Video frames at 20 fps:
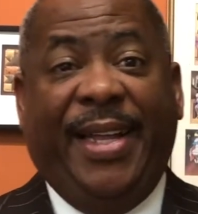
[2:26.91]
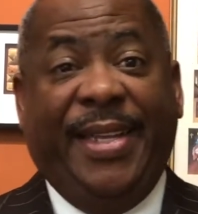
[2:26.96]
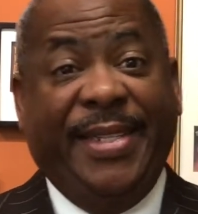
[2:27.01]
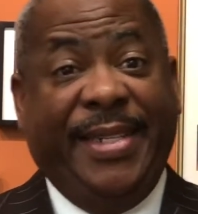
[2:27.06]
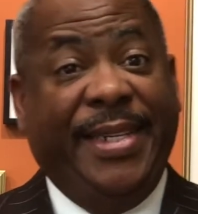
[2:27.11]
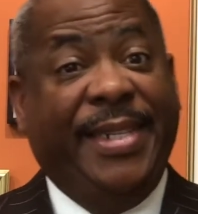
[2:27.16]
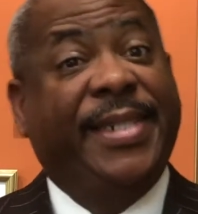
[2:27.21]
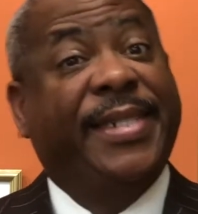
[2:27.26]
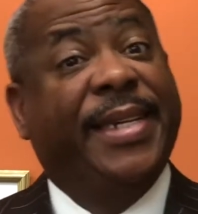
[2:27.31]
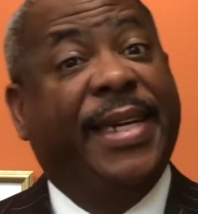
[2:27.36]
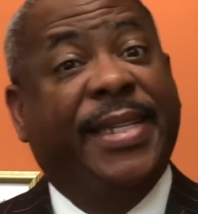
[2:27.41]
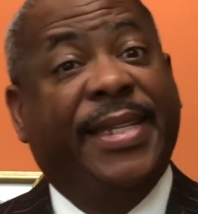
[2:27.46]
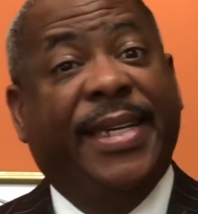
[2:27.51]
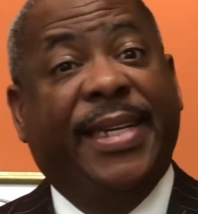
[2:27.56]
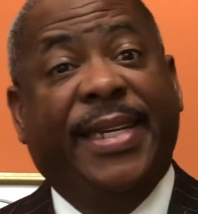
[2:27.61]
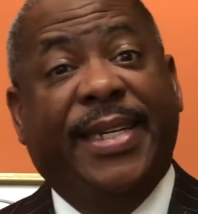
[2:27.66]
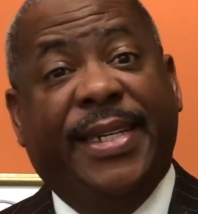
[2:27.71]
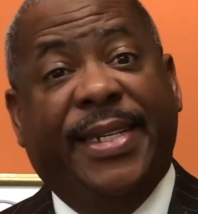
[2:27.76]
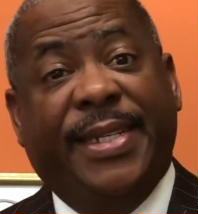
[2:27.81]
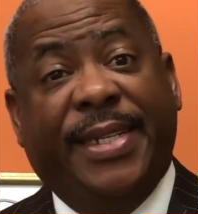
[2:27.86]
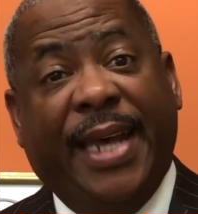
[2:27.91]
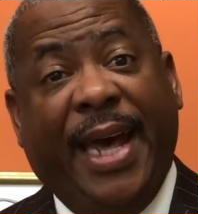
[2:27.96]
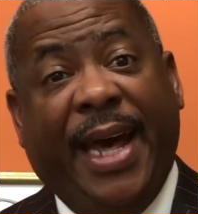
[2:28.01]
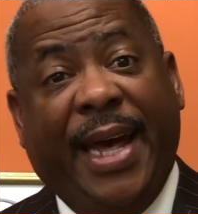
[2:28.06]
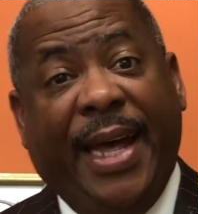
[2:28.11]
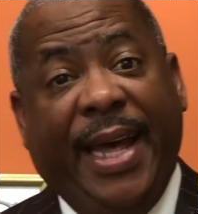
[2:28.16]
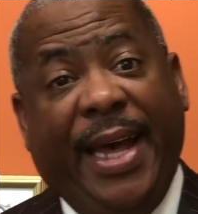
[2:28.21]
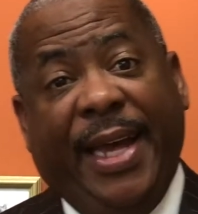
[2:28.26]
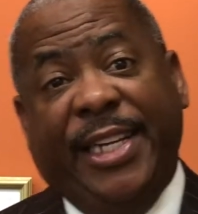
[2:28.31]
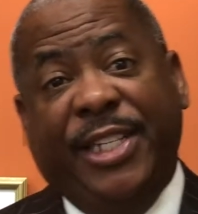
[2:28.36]
This Sunday is
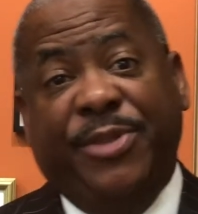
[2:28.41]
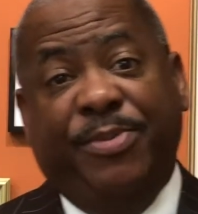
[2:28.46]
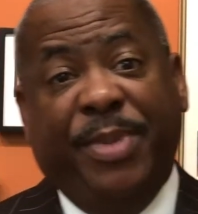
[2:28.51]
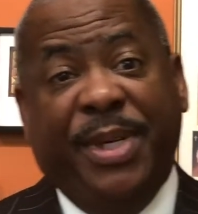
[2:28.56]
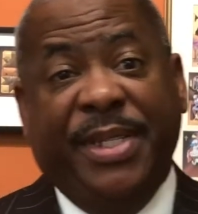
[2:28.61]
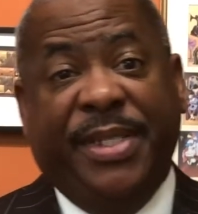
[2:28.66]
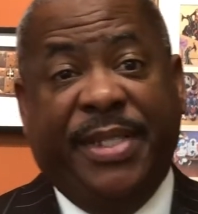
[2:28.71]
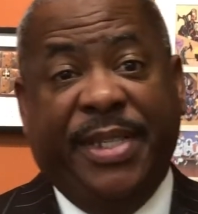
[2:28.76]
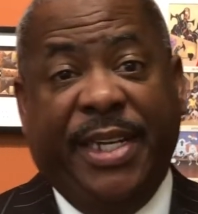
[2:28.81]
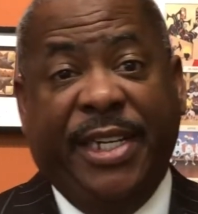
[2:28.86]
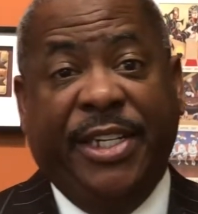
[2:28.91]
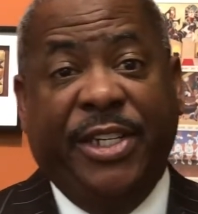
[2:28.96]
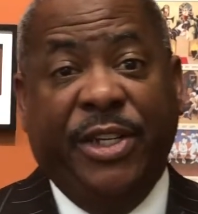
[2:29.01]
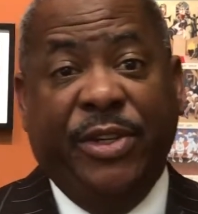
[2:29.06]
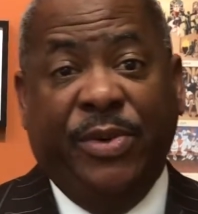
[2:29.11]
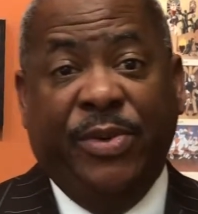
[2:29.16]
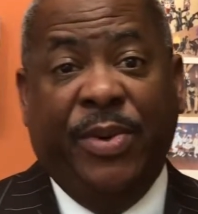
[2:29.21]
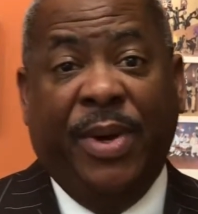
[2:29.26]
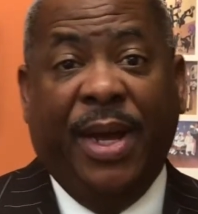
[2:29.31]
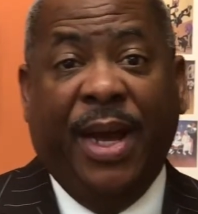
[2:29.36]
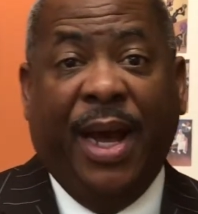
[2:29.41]
HBCU